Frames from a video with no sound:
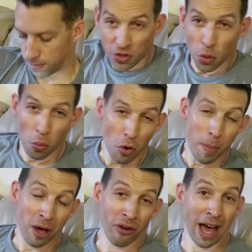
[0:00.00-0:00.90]
So we're
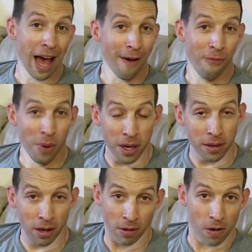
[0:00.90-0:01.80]
about halfway
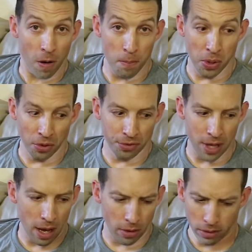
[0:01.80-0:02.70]
there in our build
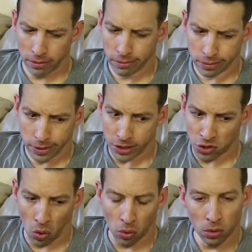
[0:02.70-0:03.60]
now, and this
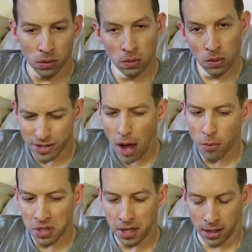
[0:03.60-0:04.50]
total, it's not
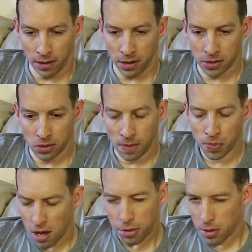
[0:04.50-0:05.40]
ridiculous.
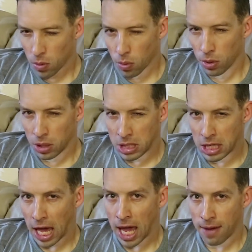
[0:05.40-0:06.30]
Nothing really
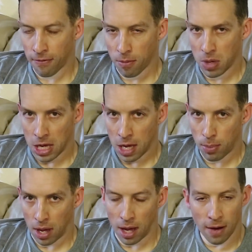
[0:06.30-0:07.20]
came from
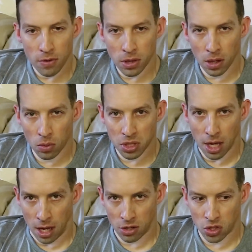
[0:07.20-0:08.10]
eBay. Everything was
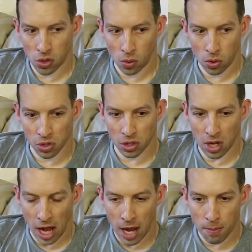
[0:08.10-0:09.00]
kind of sourced,
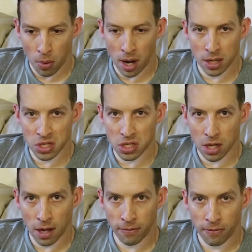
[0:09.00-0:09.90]
name brand
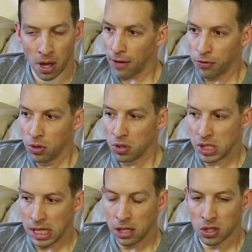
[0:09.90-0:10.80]
stuff. If you
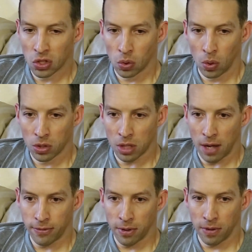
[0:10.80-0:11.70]
did source
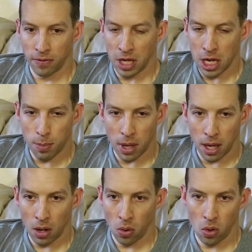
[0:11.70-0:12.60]
off of
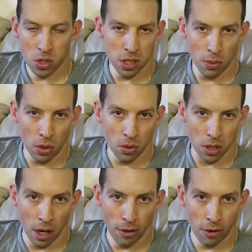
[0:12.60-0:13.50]
eBay or some of those
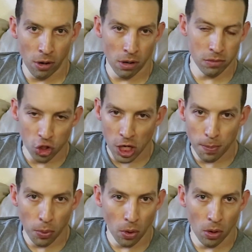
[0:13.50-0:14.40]
other
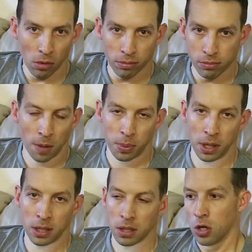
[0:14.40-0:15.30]
cheaper
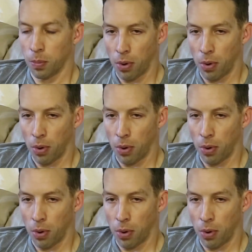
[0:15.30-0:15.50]
companies, you